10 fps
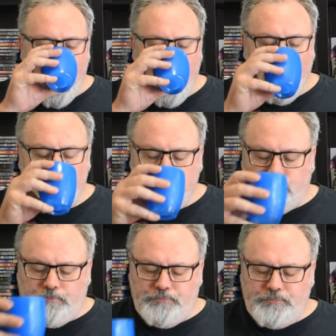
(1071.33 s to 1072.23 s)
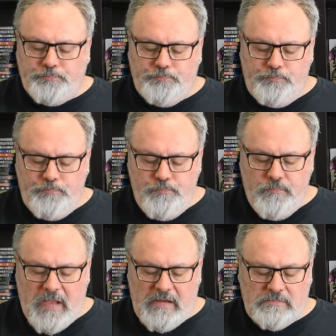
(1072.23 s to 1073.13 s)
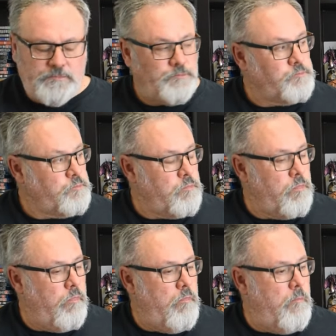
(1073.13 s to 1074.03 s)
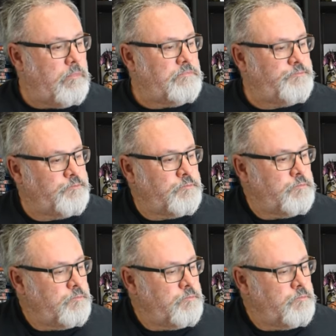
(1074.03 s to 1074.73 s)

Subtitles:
This person isn't speaking.